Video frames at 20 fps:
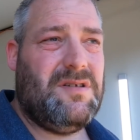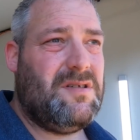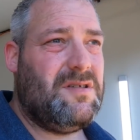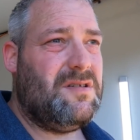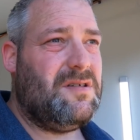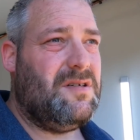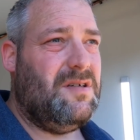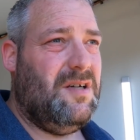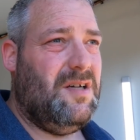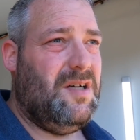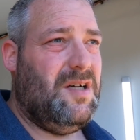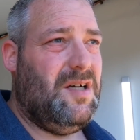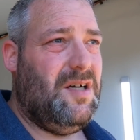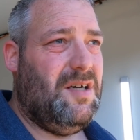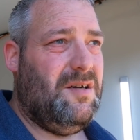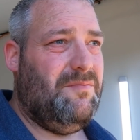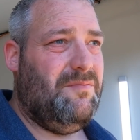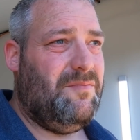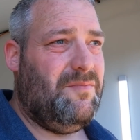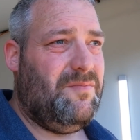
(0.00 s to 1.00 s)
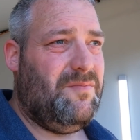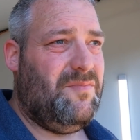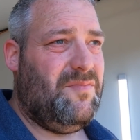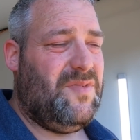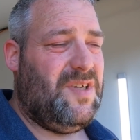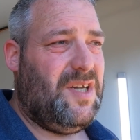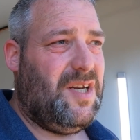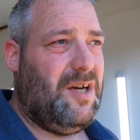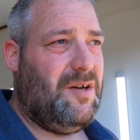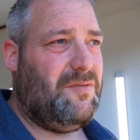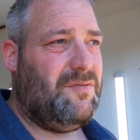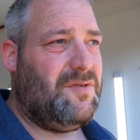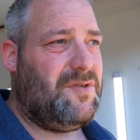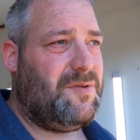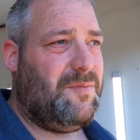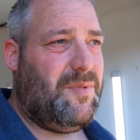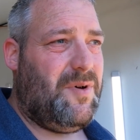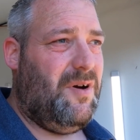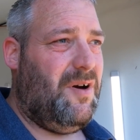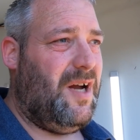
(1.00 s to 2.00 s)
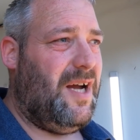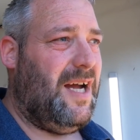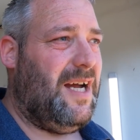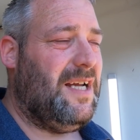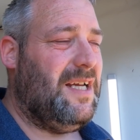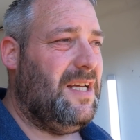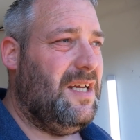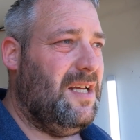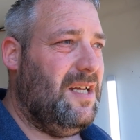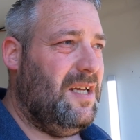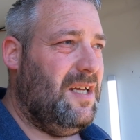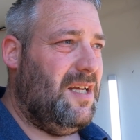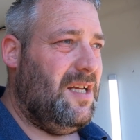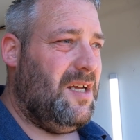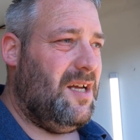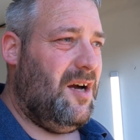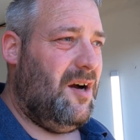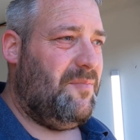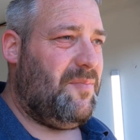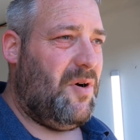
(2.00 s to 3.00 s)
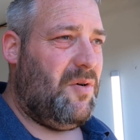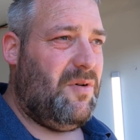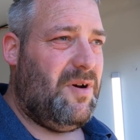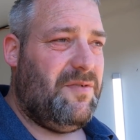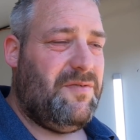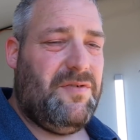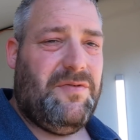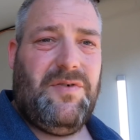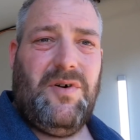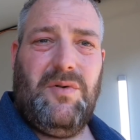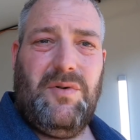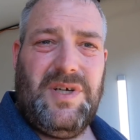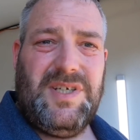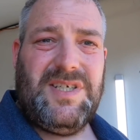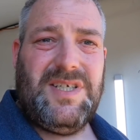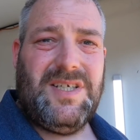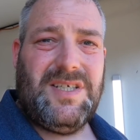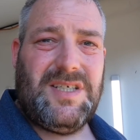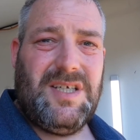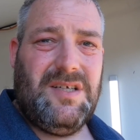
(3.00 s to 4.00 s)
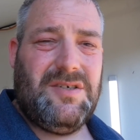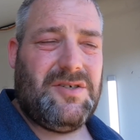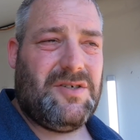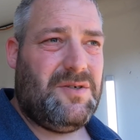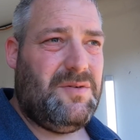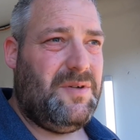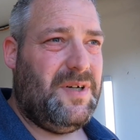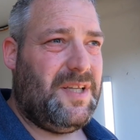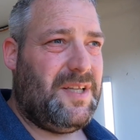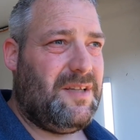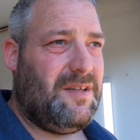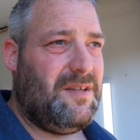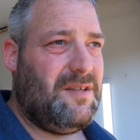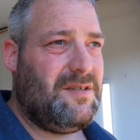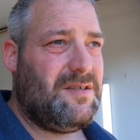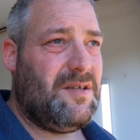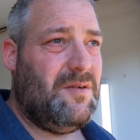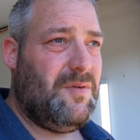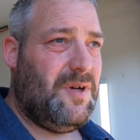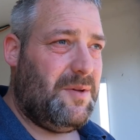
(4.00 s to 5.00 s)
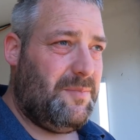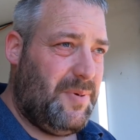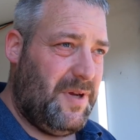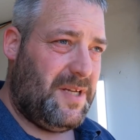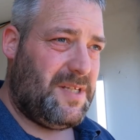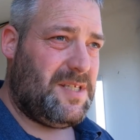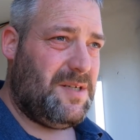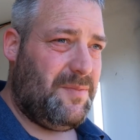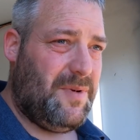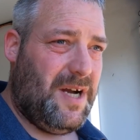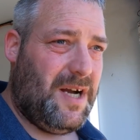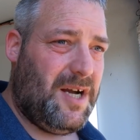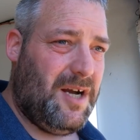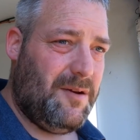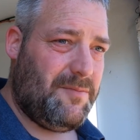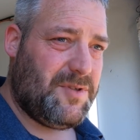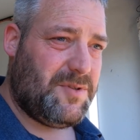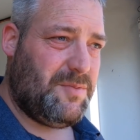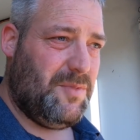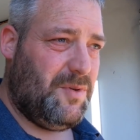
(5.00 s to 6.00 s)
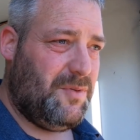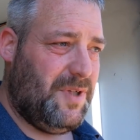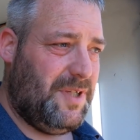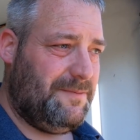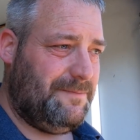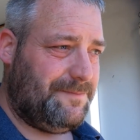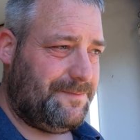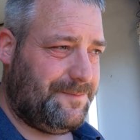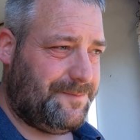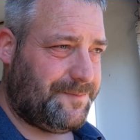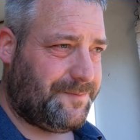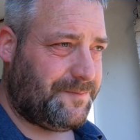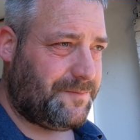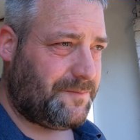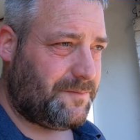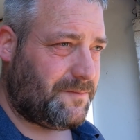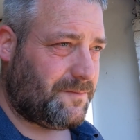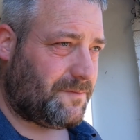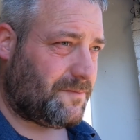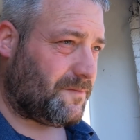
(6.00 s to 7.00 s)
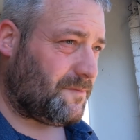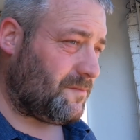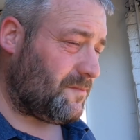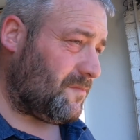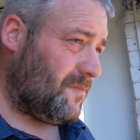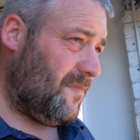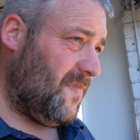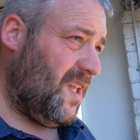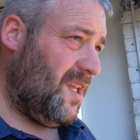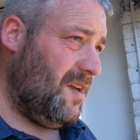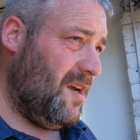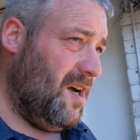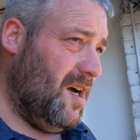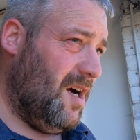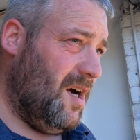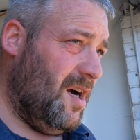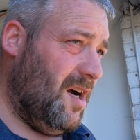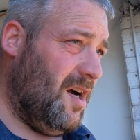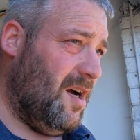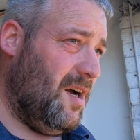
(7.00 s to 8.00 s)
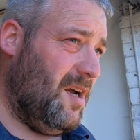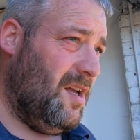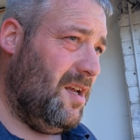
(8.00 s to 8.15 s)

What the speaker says: you know, to buy it. I bought it for 4,600 quid. So when I picked it back up this morning, I